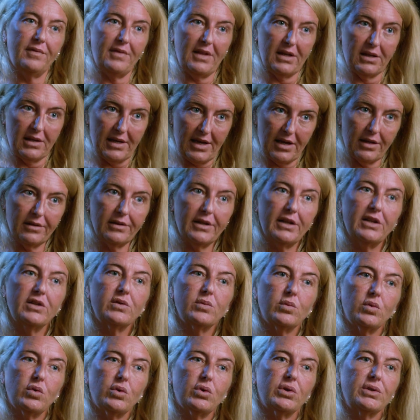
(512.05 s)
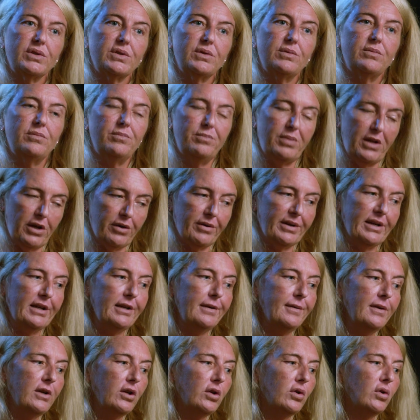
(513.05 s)
the gangland war
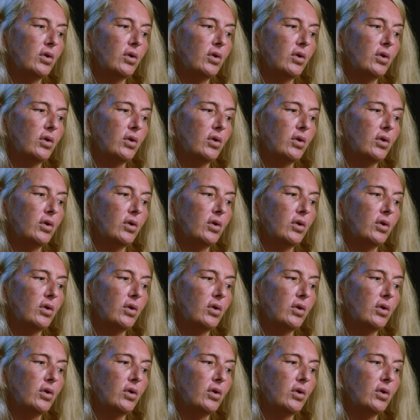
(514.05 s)
period,